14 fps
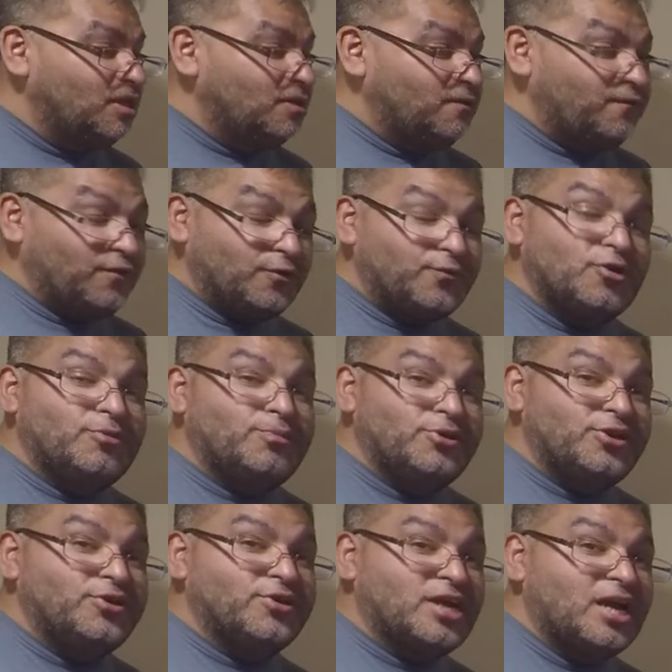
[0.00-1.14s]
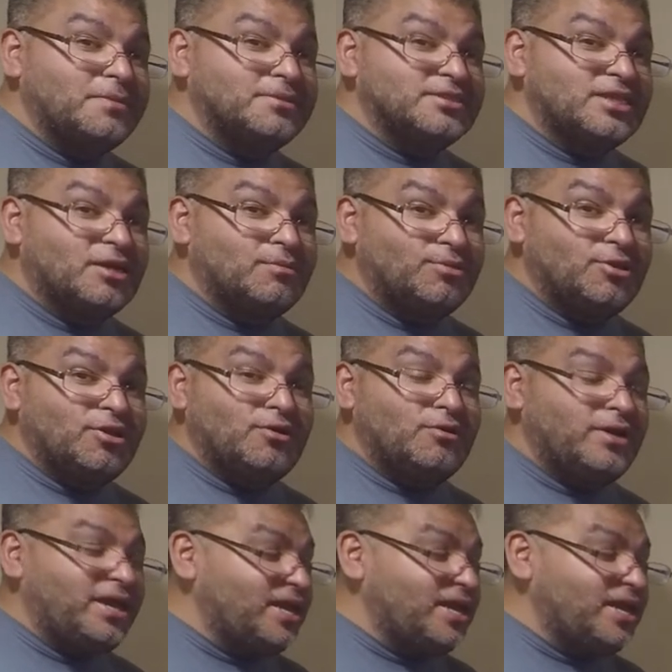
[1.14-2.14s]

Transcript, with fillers: Feel free to put in your comments down below.